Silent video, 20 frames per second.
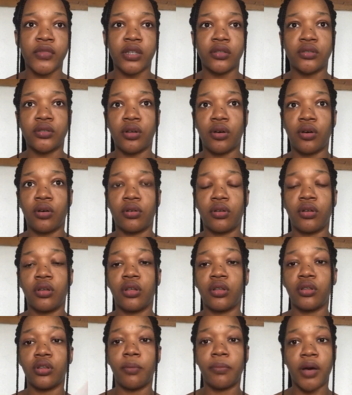so
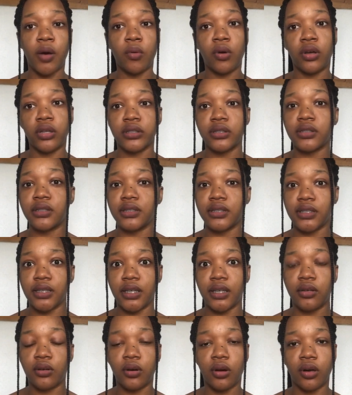number one
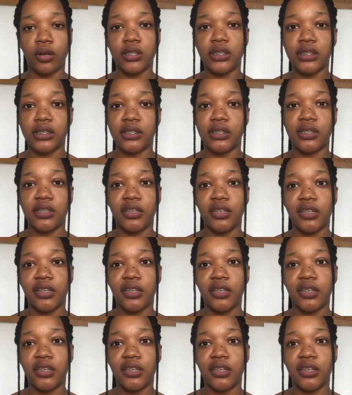the cost